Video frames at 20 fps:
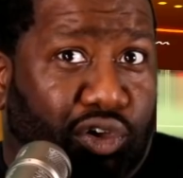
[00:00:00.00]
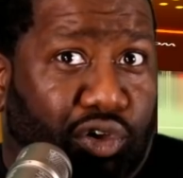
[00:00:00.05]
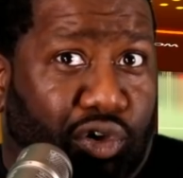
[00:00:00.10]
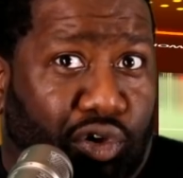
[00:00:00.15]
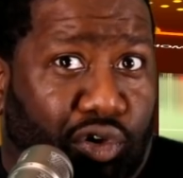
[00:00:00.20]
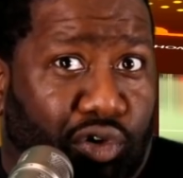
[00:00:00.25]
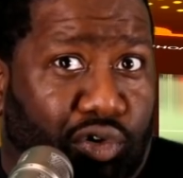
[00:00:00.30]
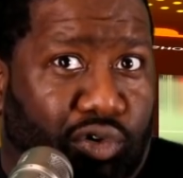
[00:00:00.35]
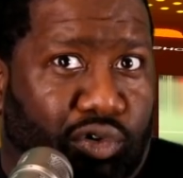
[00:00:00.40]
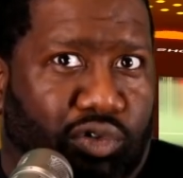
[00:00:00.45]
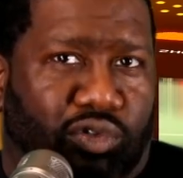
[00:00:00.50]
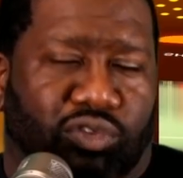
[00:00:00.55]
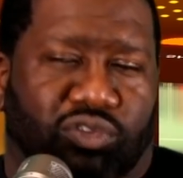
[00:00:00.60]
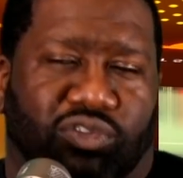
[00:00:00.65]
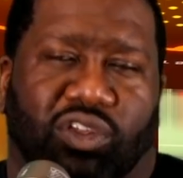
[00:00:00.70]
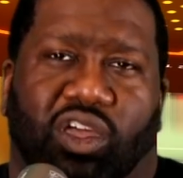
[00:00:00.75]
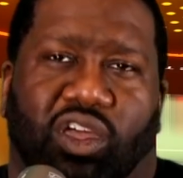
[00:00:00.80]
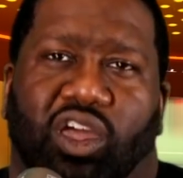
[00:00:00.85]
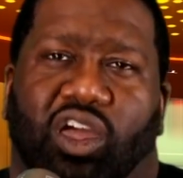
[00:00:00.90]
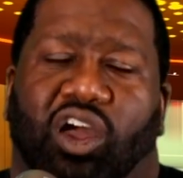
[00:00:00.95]
her
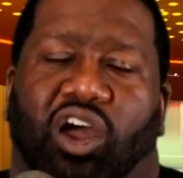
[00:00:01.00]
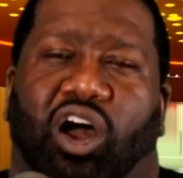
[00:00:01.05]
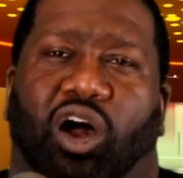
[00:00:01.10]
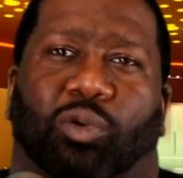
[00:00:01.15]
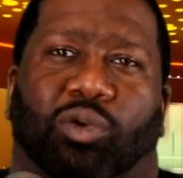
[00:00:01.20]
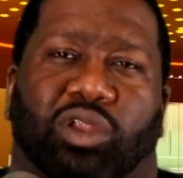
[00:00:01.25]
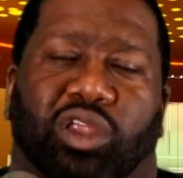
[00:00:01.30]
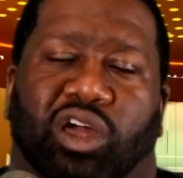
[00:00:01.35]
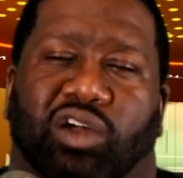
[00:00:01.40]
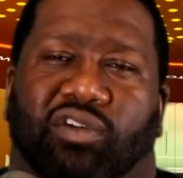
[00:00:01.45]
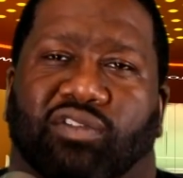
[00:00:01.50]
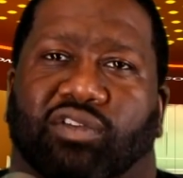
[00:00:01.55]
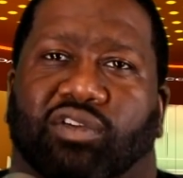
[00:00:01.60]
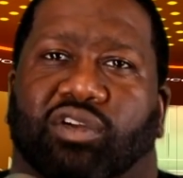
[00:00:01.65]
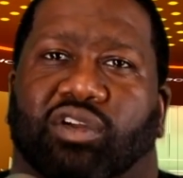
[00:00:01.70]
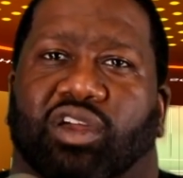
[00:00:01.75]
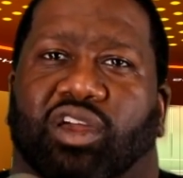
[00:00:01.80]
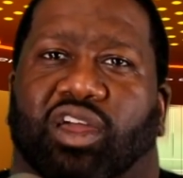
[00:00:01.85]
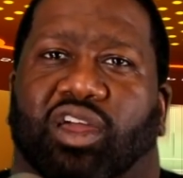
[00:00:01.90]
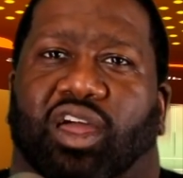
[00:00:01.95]
girls or
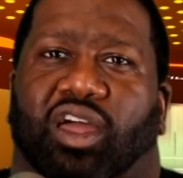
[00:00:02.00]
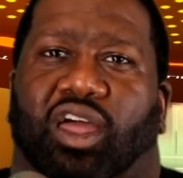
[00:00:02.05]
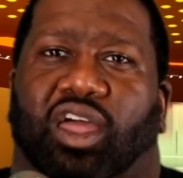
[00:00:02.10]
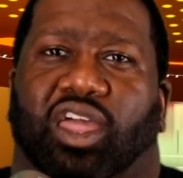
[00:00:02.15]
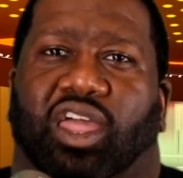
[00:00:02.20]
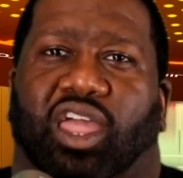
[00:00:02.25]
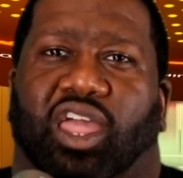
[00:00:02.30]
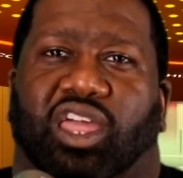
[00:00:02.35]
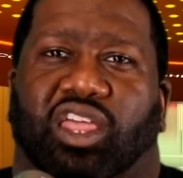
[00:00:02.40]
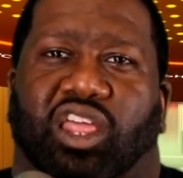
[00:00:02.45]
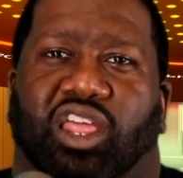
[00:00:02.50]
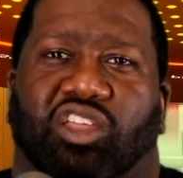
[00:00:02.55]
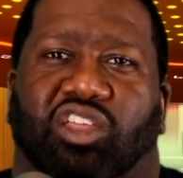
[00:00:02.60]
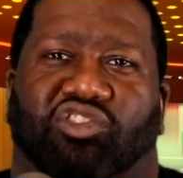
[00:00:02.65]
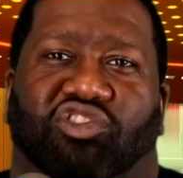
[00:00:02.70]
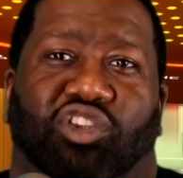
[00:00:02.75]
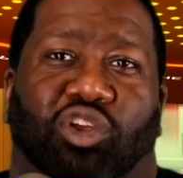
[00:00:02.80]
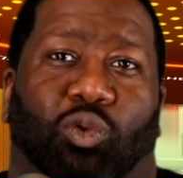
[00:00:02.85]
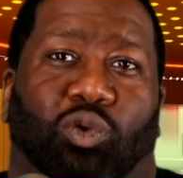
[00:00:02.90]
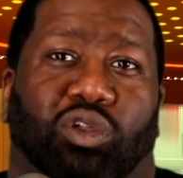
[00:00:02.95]
whatever. And,
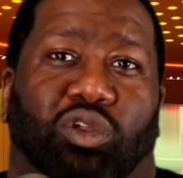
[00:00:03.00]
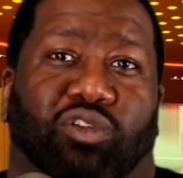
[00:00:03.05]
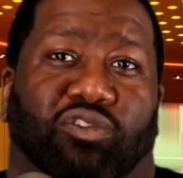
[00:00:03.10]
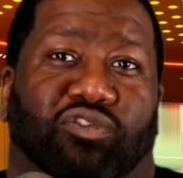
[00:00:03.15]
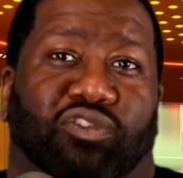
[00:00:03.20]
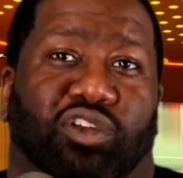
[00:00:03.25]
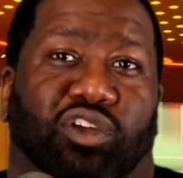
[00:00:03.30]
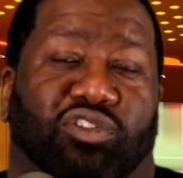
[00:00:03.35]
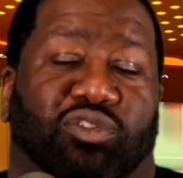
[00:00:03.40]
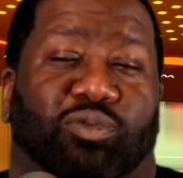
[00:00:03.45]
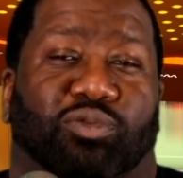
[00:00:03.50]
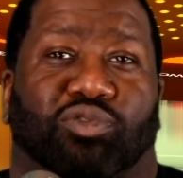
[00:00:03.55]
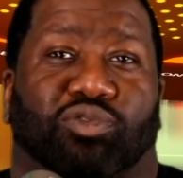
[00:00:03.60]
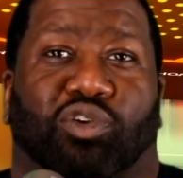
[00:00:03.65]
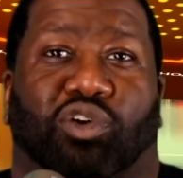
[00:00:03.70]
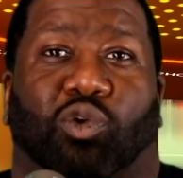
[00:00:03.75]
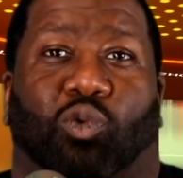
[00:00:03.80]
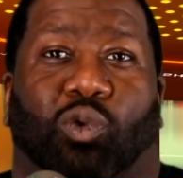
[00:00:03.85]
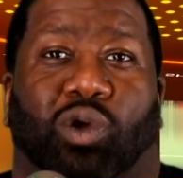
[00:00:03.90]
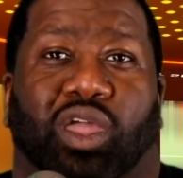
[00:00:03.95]
and, she don't want to feel some
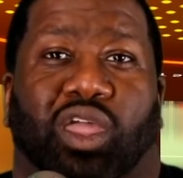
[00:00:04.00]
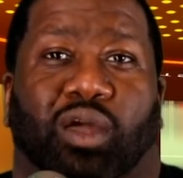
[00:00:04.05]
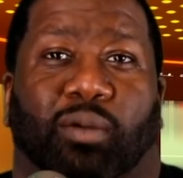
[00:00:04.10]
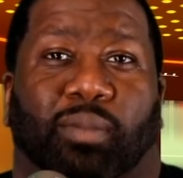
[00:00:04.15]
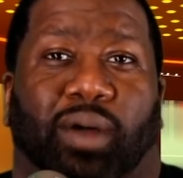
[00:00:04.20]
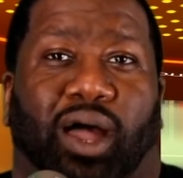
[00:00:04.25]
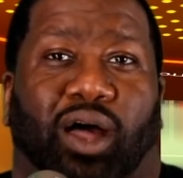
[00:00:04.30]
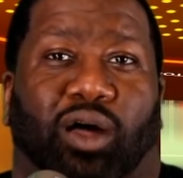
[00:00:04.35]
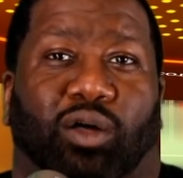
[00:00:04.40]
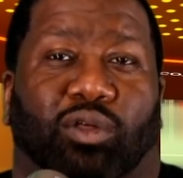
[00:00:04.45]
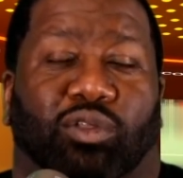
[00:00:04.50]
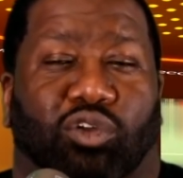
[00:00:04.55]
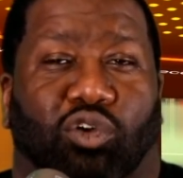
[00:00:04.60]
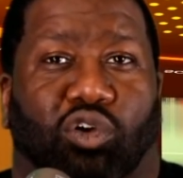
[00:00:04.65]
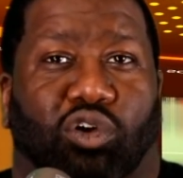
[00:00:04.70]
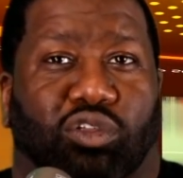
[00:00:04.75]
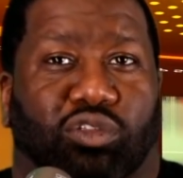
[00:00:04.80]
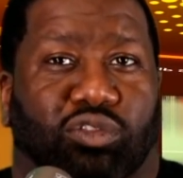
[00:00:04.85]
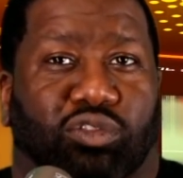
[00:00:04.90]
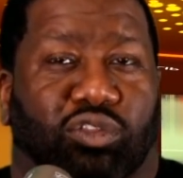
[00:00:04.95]
sort of way about
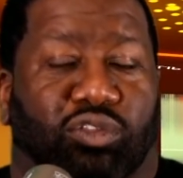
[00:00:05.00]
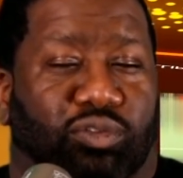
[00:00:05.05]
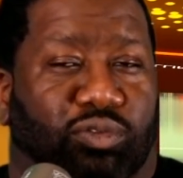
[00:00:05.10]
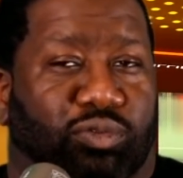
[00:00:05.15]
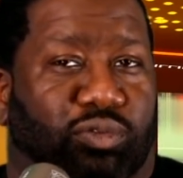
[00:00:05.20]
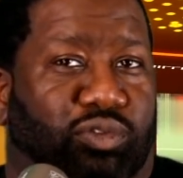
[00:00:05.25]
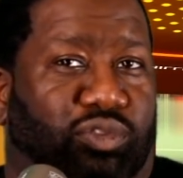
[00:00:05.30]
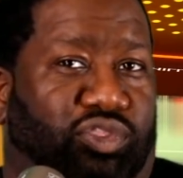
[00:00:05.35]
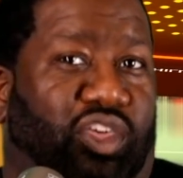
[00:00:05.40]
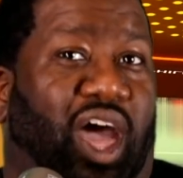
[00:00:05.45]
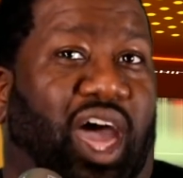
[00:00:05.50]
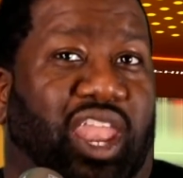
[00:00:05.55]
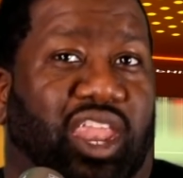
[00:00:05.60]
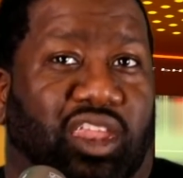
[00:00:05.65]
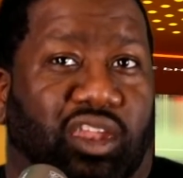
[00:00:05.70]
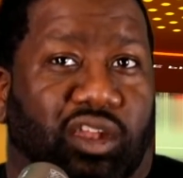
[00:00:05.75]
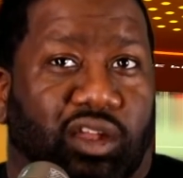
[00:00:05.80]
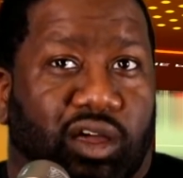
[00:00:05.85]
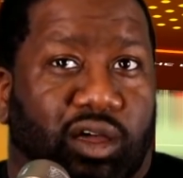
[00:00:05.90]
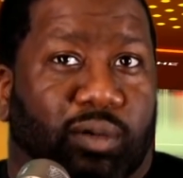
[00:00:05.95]
going
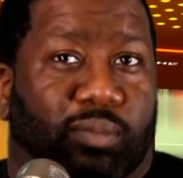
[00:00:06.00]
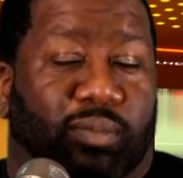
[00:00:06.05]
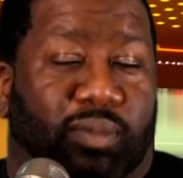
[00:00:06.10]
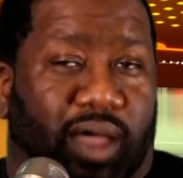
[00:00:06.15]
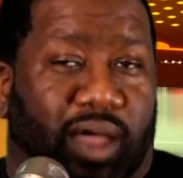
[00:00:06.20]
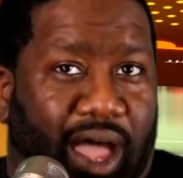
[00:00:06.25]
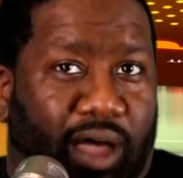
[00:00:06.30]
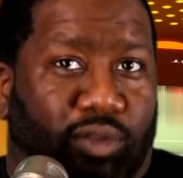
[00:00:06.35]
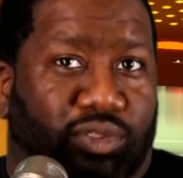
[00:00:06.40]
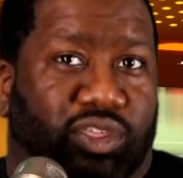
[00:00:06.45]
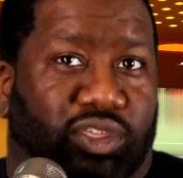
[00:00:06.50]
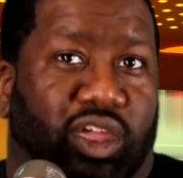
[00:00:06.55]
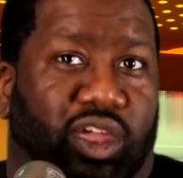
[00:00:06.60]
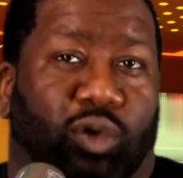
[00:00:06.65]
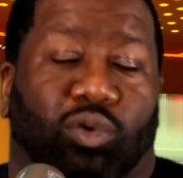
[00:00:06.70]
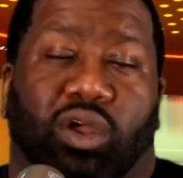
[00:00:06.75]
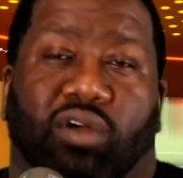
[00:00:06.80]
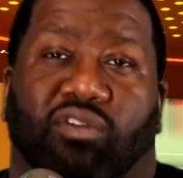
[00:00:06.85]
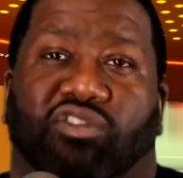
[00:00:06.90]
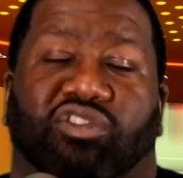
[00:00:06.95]
thought it up out
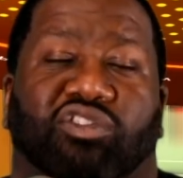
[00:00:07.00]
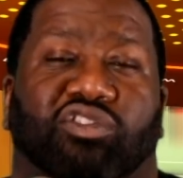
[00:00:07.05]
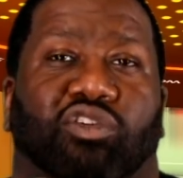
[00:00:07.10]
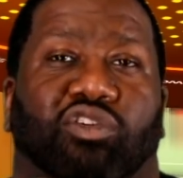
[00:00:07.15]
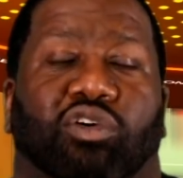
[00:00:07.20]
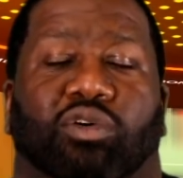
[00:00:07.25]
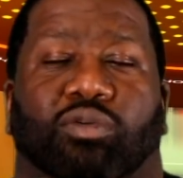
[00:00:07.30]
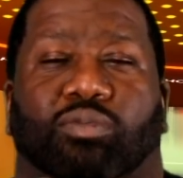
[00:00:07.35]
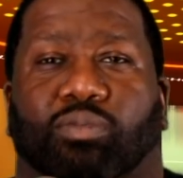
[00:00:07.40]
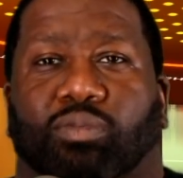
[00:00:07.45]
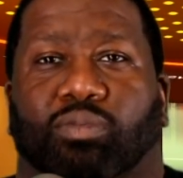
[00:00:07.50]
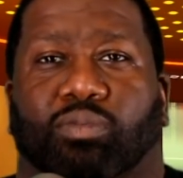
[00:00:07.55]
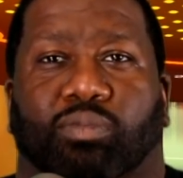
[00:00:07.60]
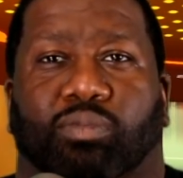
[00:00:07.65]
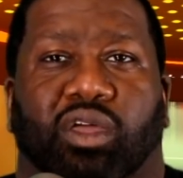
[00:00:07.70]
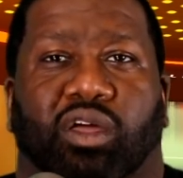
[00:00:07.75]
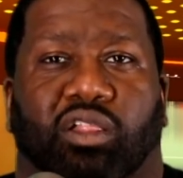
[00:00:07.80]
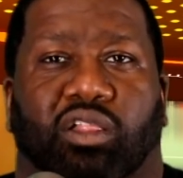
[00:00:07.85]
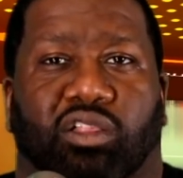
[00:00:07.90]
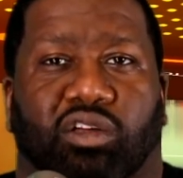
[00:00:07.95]
there wherever she's going to
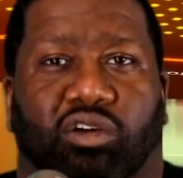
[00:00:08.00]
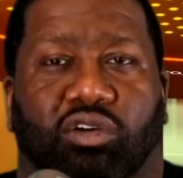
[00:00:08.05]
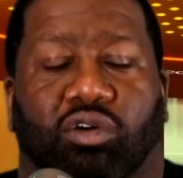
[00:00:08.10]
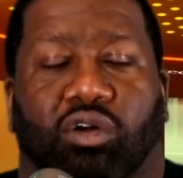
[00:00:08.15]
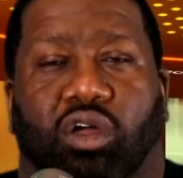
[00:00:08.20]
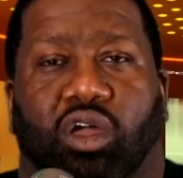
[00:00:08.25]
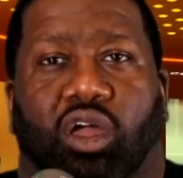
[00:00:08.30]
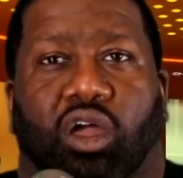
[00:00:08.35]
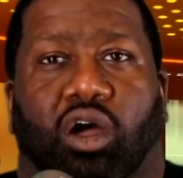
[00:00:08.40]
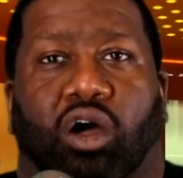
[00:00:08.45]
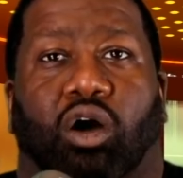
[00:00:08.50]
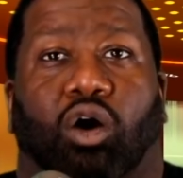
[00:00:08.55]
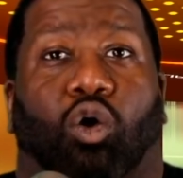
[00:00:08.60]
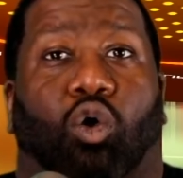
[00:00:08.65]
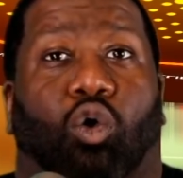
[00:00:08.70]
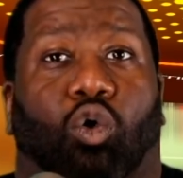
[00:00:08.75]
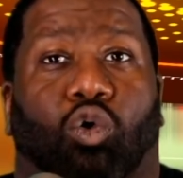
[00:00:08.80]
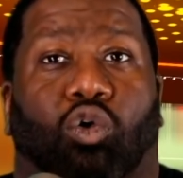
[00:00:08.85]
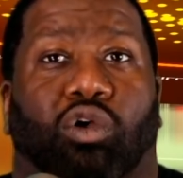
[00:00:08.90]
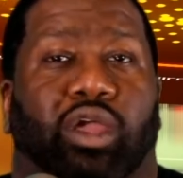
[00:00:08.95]
be a little
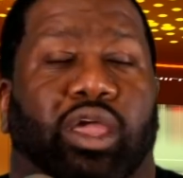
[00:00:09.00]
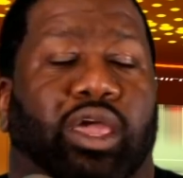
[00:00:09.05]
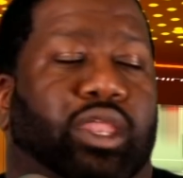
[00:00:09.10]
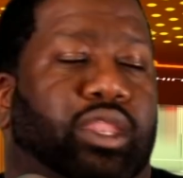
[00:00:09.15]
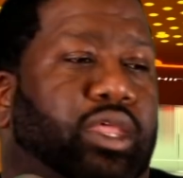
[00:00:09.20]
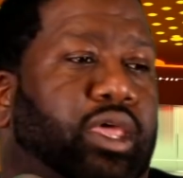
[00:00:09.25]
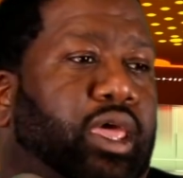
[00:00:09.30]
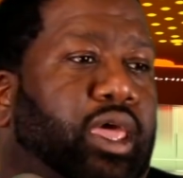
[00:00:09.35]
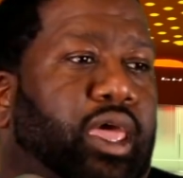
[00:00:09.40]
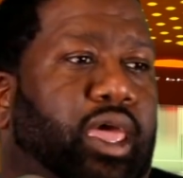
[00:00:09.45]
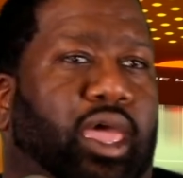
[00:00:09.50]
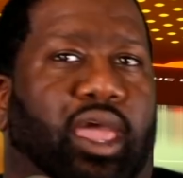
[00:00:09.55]
a whore at.